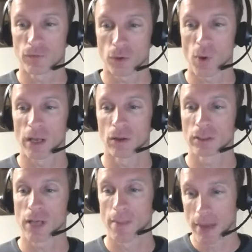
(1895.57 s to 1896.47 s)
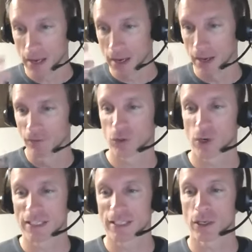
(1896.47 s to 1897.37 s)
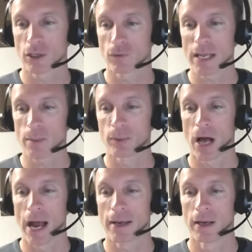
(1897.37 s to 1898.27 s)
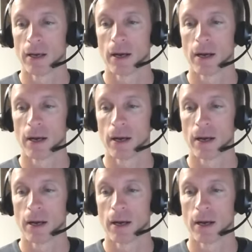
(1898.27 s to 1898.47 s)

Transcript: quite a long time. And Victoria, I see that you already applied.